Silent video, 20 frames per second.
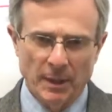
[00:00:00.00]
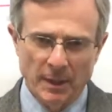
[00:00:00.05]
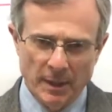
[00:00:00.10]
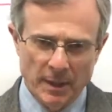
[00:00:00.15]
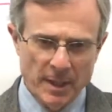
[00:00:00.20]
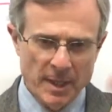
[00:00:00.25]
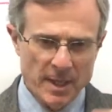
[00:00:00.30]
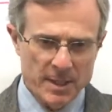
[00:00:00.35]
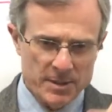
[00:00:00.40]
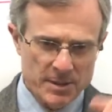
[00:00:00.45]

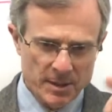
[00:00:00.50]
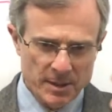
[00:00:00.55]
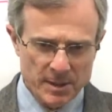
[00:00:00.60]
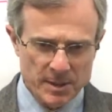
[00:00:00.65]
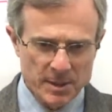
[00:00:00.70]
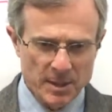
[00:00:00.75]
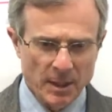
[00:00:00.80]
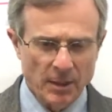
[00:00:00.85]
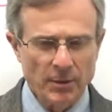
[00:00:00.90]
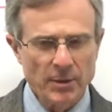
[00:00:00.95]
it has an
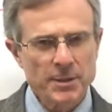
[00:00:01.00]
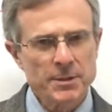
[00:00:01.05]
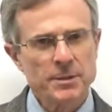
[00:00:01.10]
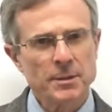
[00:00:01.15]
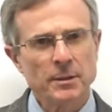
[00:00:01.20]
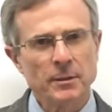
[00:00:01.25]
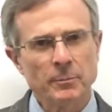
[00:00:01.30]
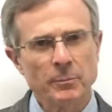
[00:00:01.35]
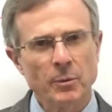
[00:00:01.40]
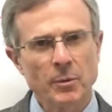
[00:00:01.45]
acceleration
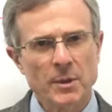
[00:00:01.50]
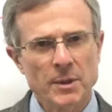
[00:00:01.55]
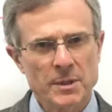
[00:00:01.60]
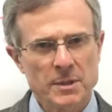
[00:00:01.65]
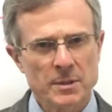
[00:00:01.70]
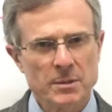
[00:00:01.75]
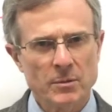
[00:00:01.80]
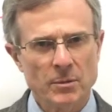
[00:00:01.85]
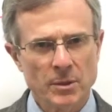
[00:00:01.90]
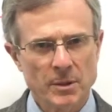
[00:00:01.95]
that points
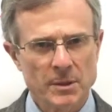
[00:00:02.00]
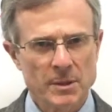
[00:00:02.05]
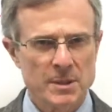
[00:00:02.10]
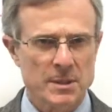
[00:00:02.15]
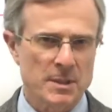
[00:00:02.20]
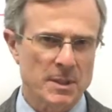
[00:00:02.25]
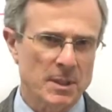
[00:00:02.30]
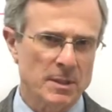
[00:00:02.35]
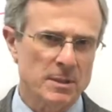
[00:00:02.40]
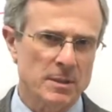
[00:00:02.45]
toward the
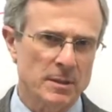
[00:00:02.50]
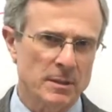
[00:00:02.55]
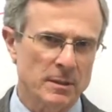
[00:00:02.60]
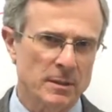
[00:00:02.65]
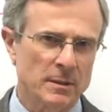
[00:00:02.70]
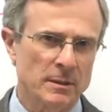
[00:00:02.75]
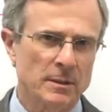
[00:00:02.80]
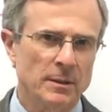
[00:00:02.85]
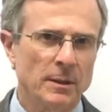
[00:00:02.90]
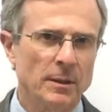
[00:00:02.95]

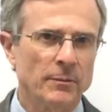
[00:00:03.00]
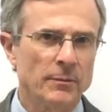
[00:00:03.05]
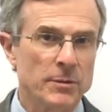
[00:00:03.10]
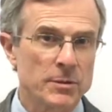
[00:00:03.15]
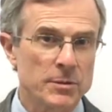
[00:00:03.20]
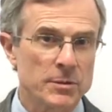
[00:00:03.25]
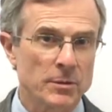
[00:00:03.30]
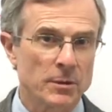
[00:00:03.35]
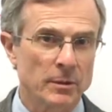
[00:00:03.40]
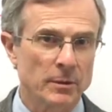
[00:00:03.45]
center of the
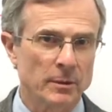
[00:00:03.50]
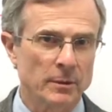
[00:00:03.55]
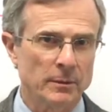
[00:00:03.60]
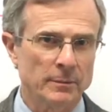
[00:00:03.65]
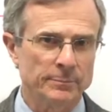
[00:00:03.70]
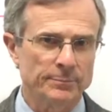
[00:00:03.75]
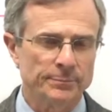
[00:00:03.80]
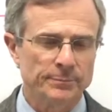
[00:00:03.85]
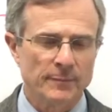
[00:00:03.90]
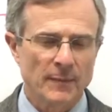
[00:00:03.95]

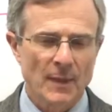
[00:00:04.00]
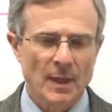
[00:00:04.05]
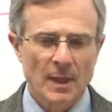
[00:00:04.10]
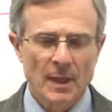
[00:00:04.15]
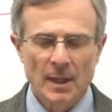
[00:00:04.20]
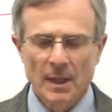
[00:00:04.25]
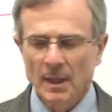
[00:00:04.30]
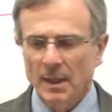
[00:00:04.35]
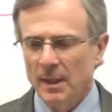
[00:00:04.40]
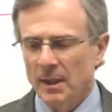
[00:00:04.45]
circle.
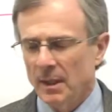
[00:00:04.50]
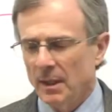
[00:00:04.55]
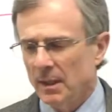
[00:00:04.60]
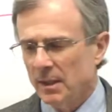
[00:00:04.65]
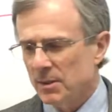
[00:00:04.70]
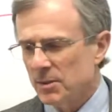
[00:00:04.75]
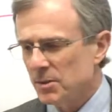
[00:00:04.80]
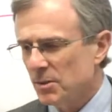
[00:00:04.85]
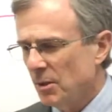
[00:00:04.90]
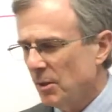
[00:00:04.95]

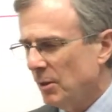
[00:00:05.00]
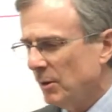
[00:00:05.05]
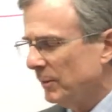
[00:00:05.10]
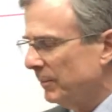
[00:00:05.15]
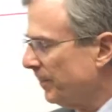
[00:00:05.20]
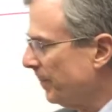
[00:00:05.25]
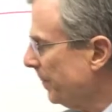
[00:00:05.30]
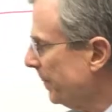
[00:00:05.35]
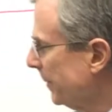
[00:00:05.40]
So